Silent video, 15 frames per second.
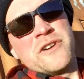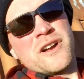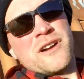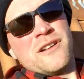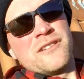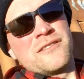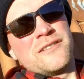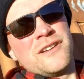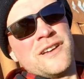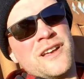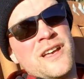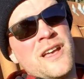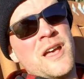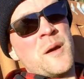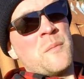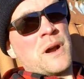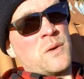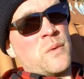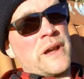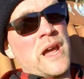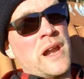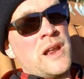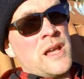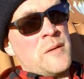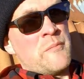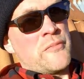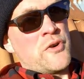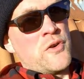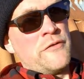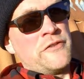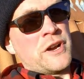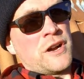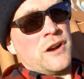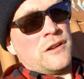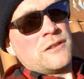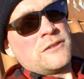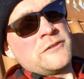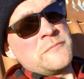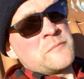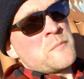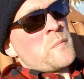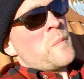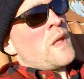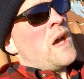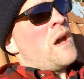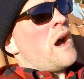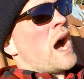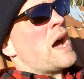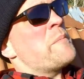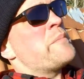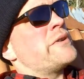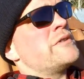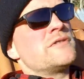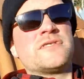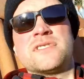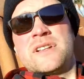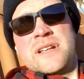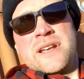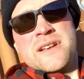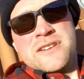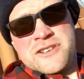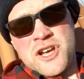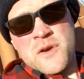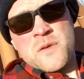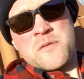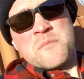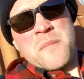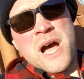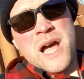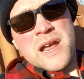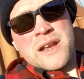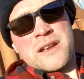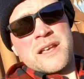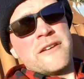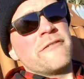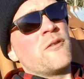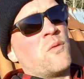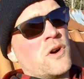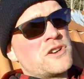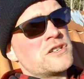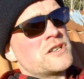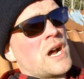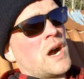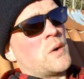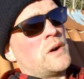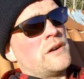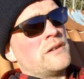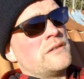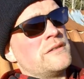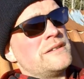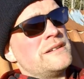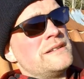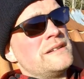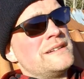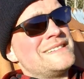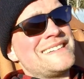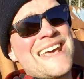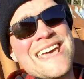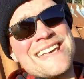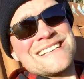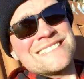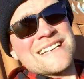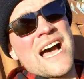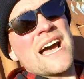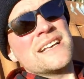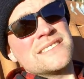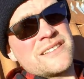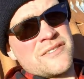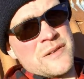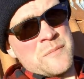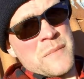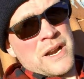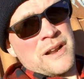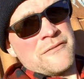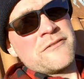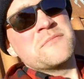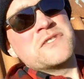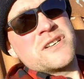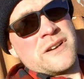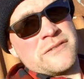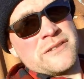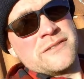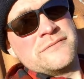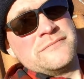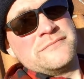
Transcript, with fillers: the cult, but we can improve the cult. I personally don't mind if Watchtower takes ice cream money from children.